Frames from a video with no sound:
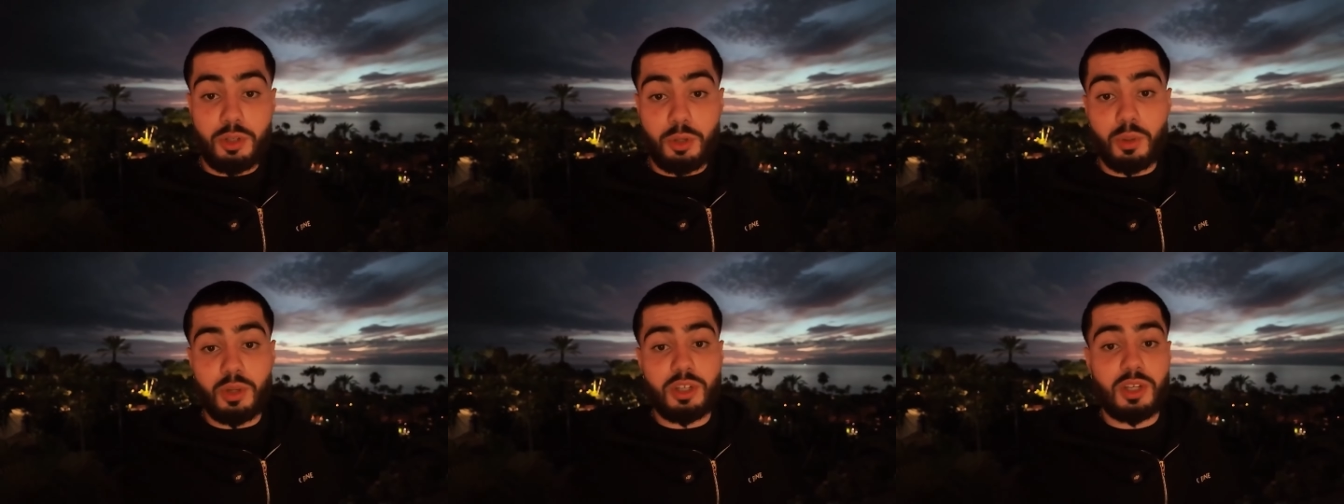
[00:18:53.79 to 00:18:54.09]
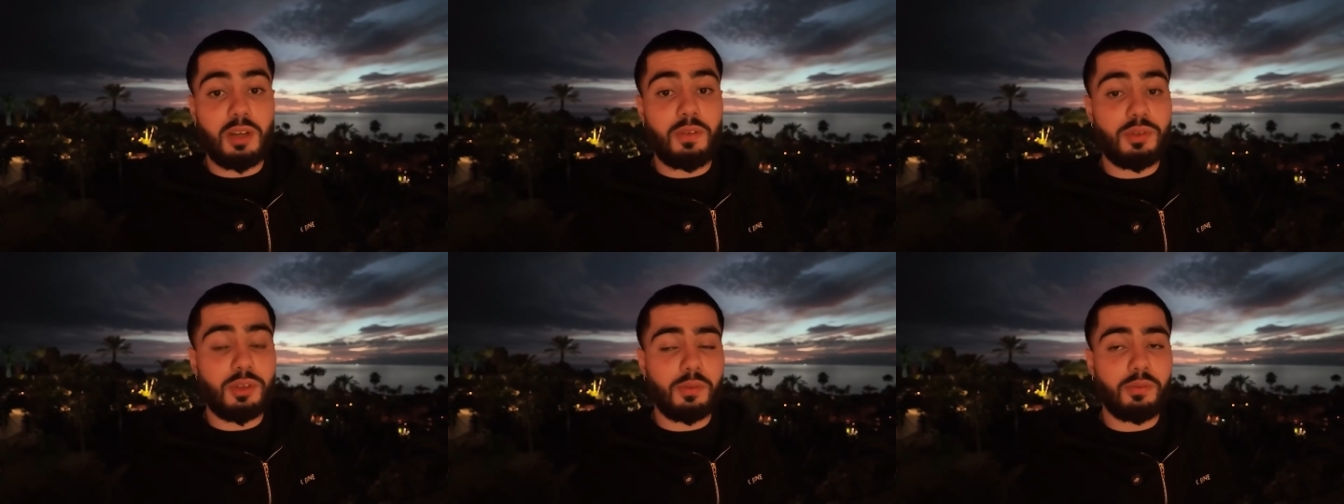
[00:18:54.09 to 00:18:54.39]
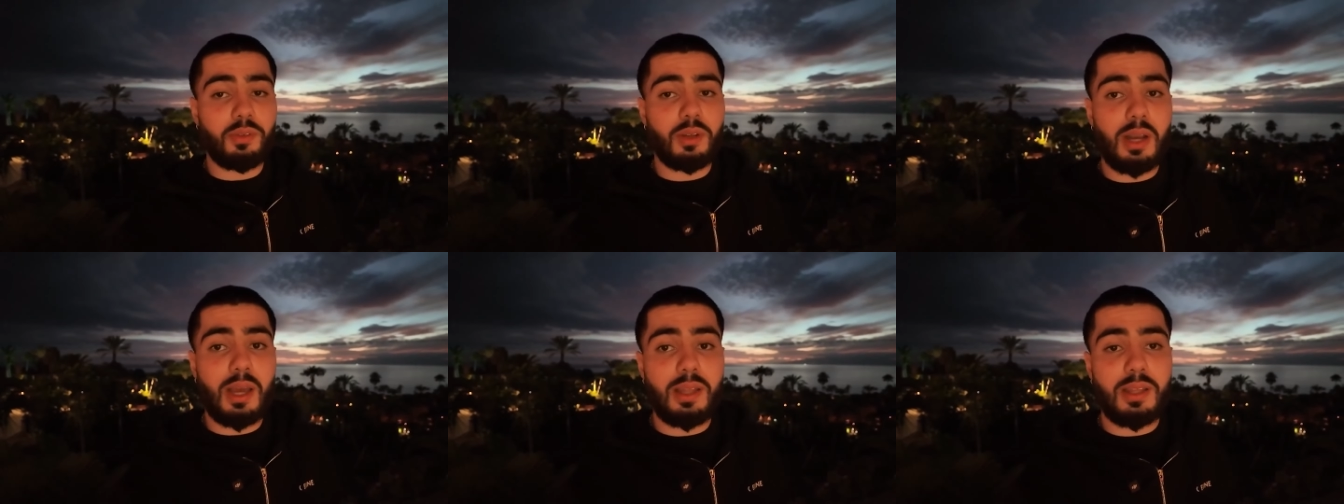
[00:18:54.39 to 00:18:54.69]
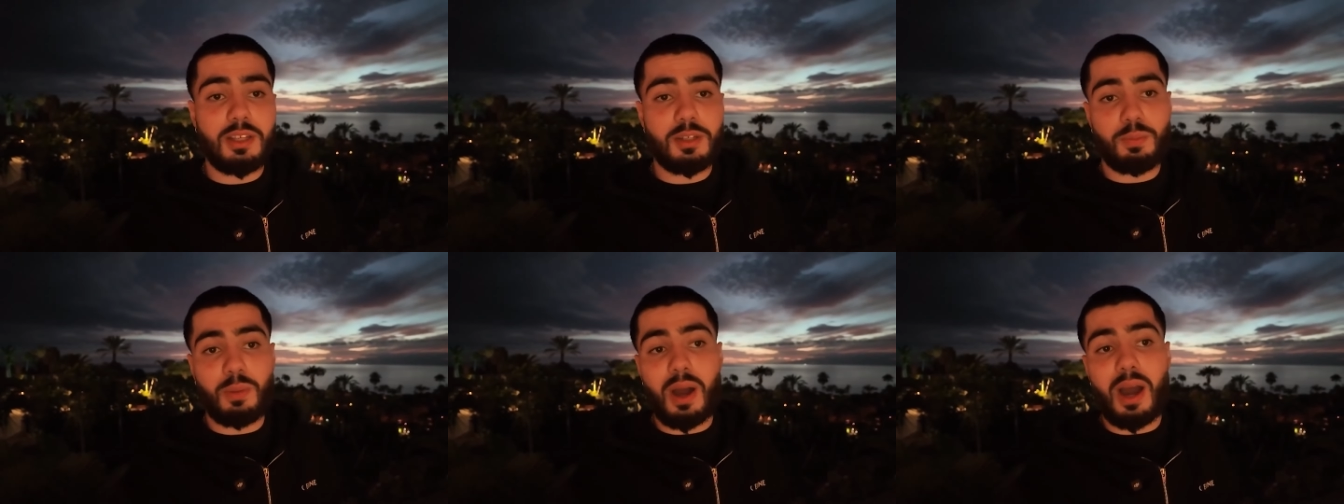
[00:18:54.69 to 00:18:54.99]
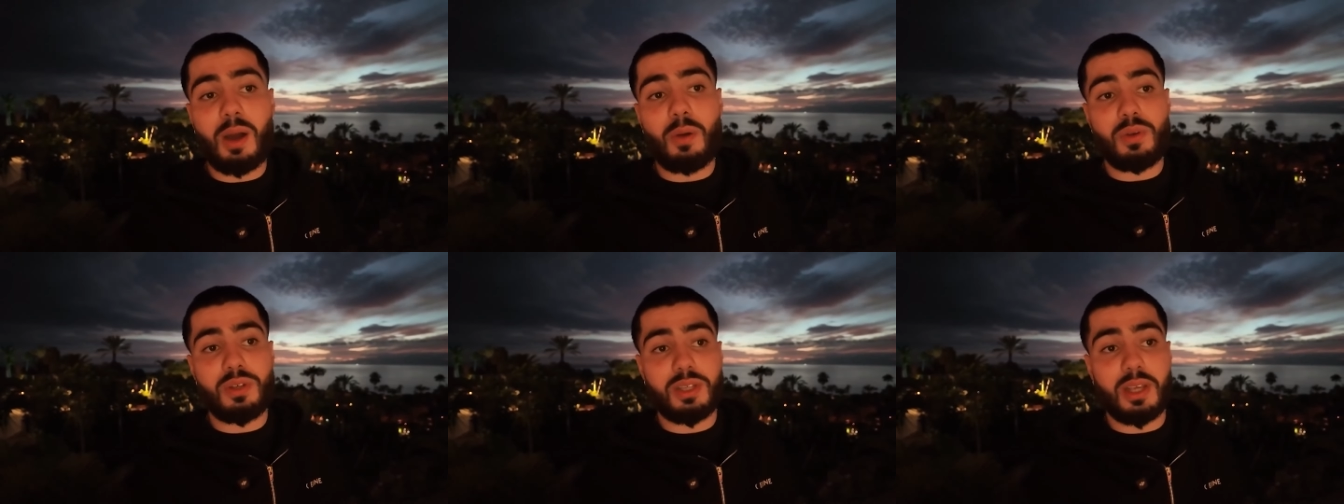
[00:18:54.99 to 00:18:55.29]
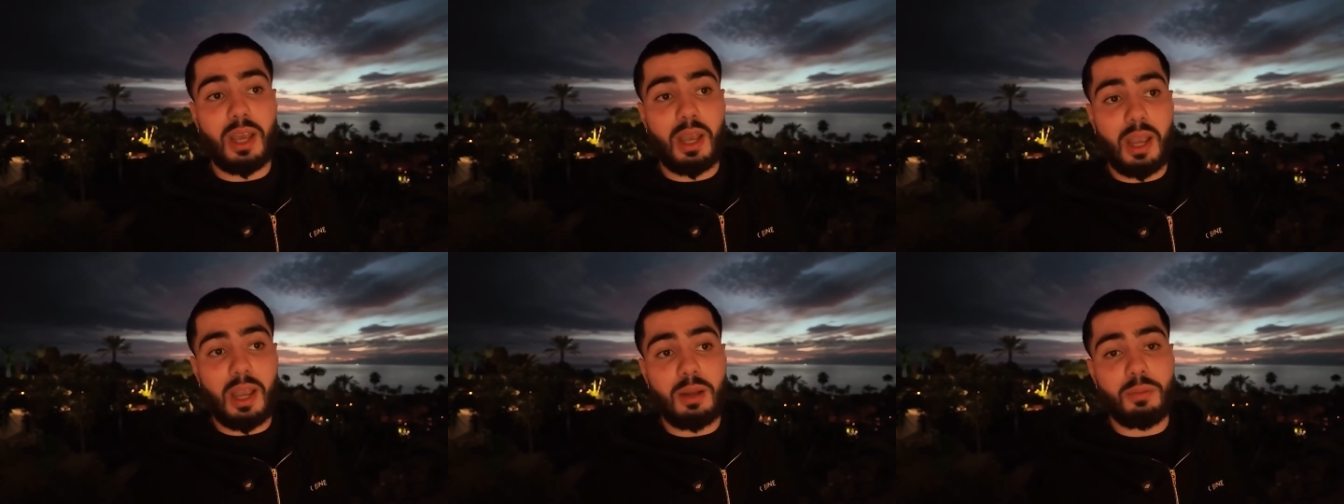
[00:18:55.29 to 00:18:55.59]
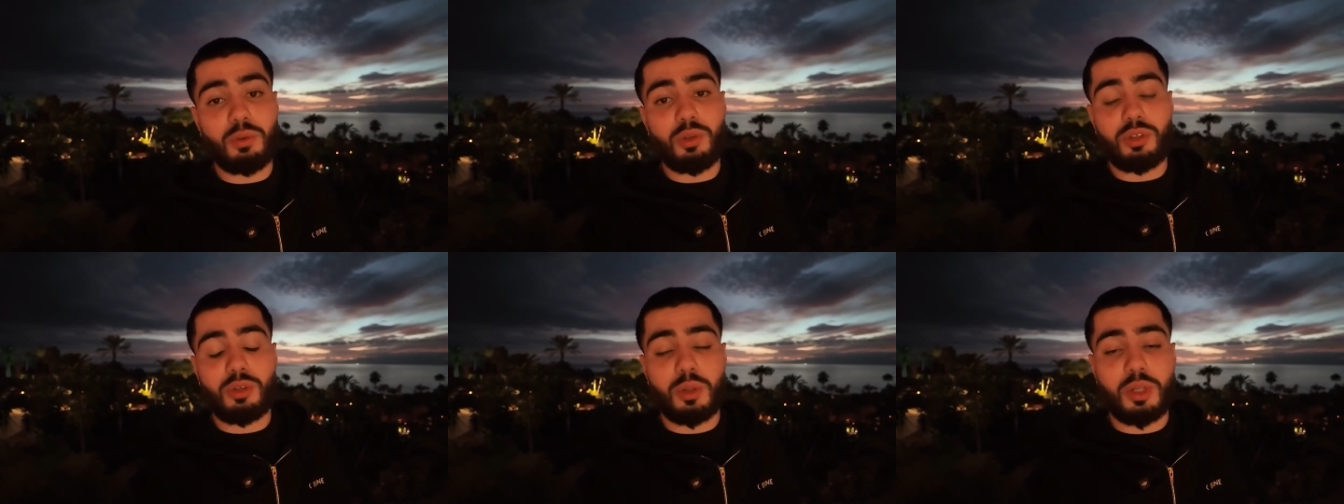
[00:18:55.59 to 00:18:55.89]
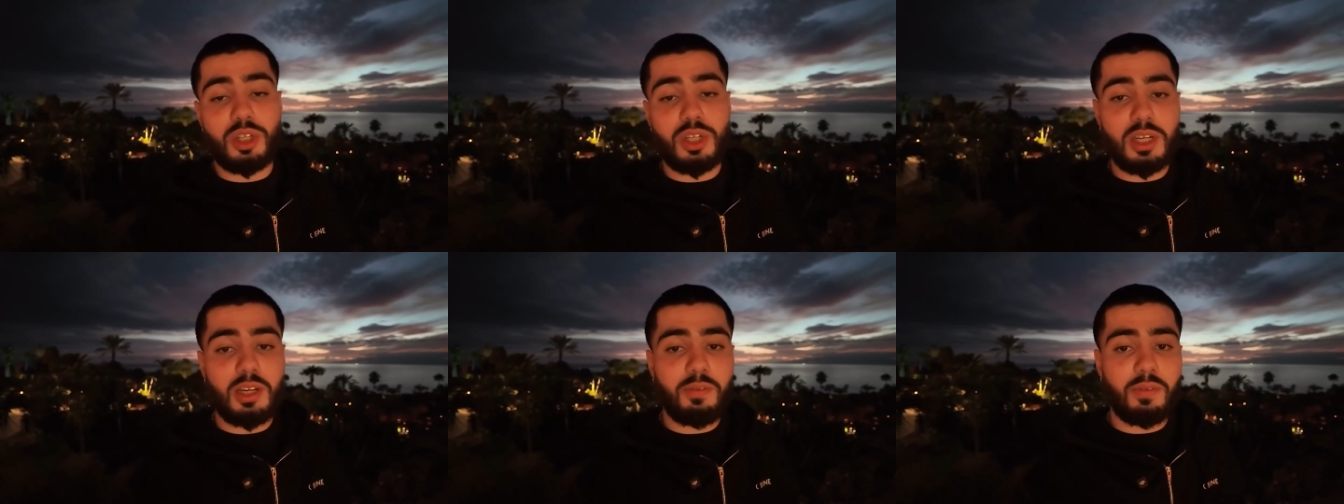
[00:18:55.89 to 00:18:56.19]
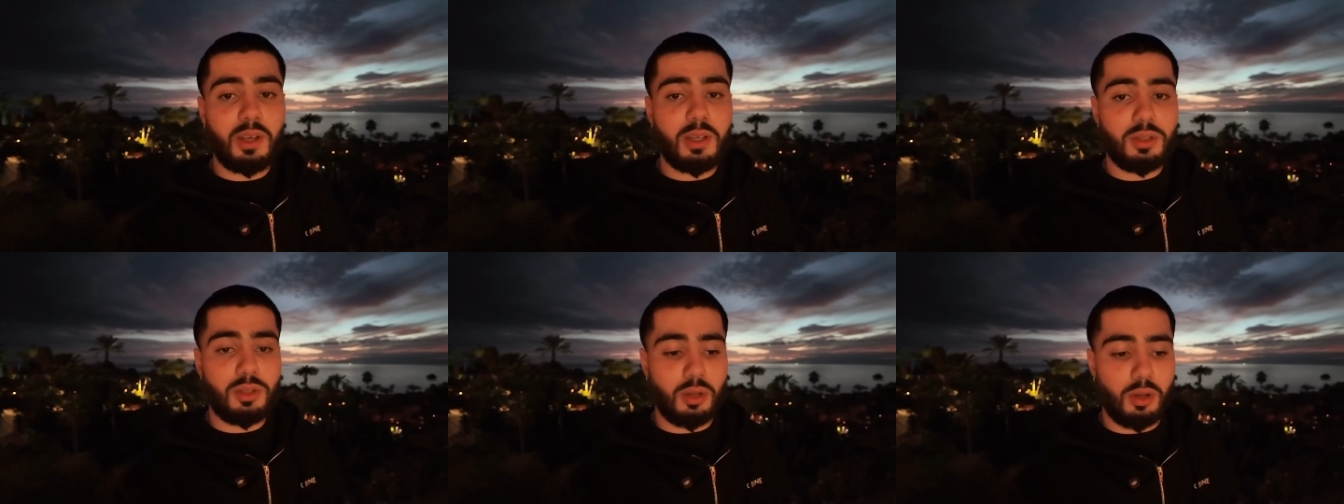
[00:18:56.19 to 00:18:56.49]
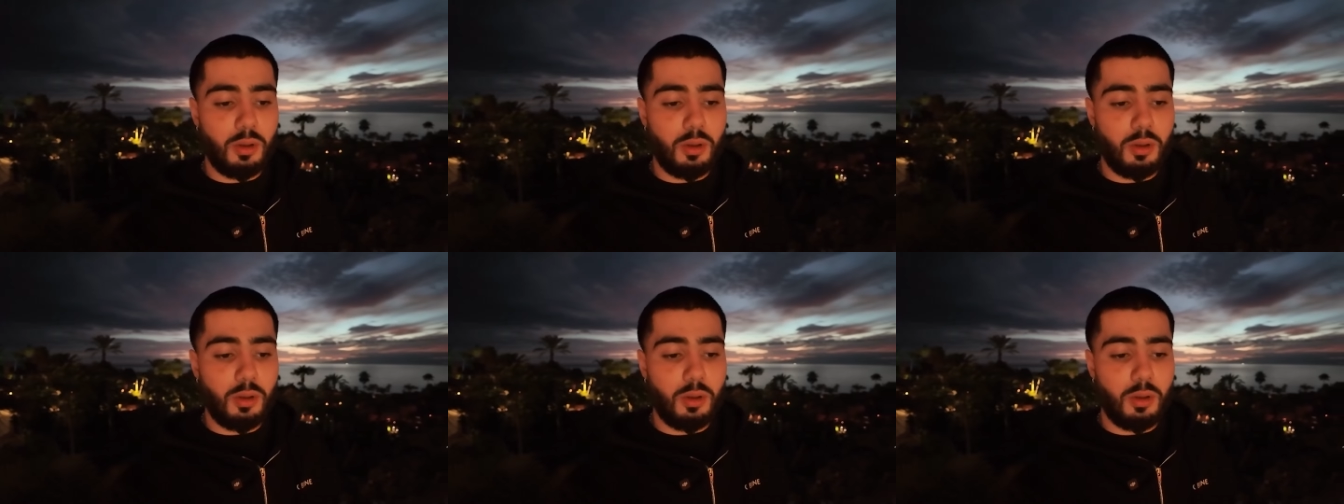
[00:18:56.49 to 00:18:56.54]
to achieve something like this, but I was able to achieve it.